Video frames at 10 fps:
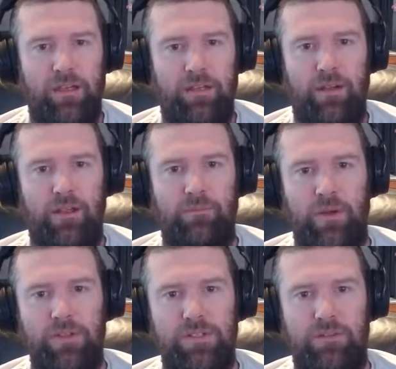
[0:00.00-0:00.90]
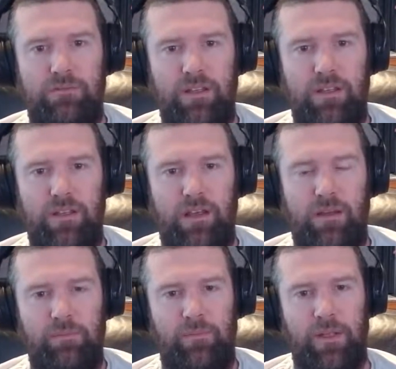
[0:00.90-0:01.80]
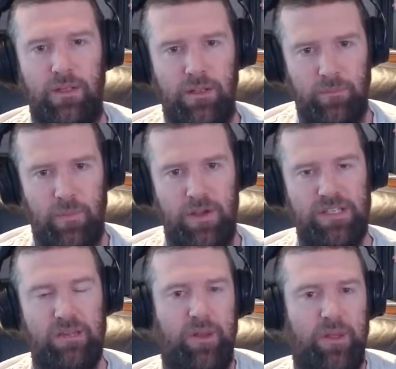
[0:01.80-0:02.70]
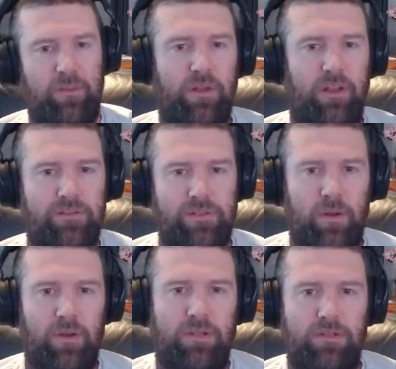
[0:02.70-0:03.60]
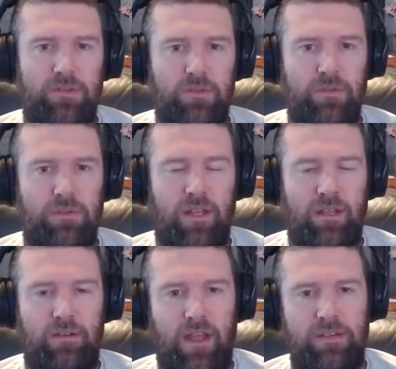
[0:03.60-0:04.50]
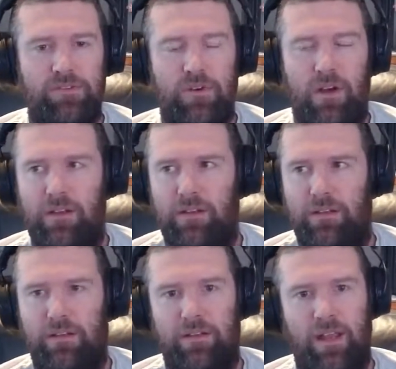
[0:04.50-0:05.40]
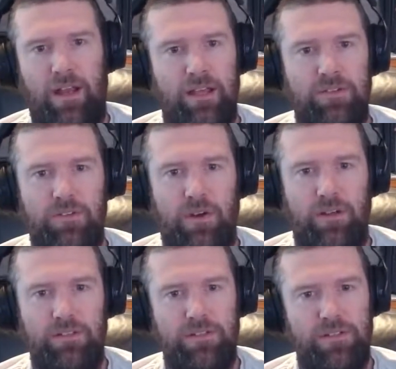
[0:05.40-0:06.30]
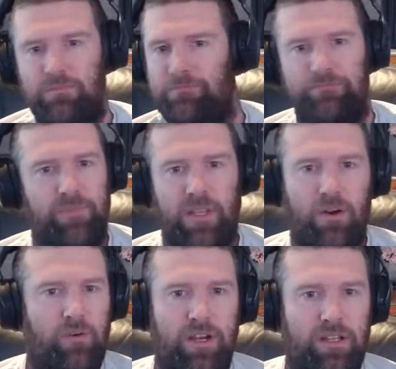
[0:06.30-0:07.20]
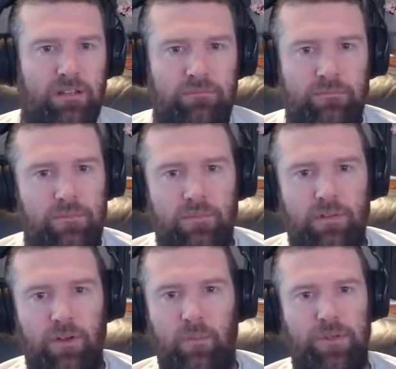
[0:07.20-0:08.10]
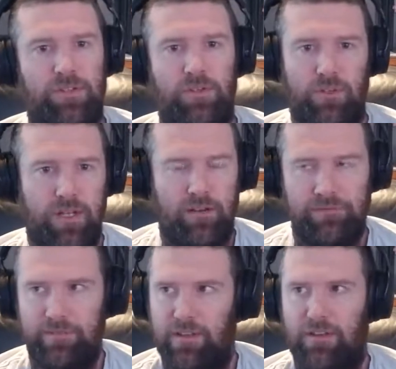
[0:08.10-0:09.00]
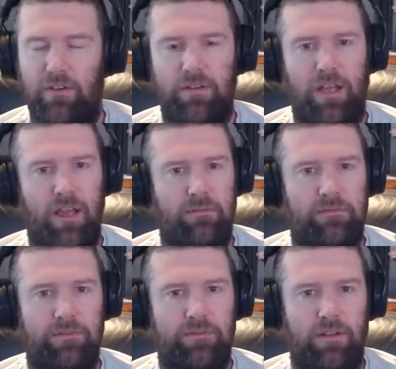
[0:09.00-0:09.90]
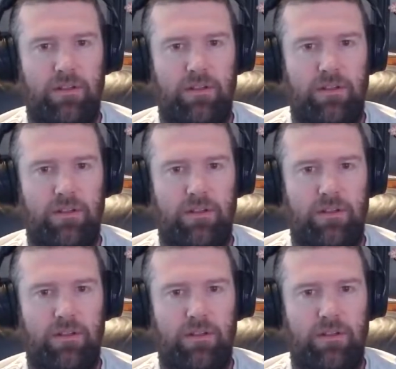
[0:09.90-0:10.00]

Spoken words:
And most of the people I've spoken to in that age range, they're not ready, not mature enough. They don't have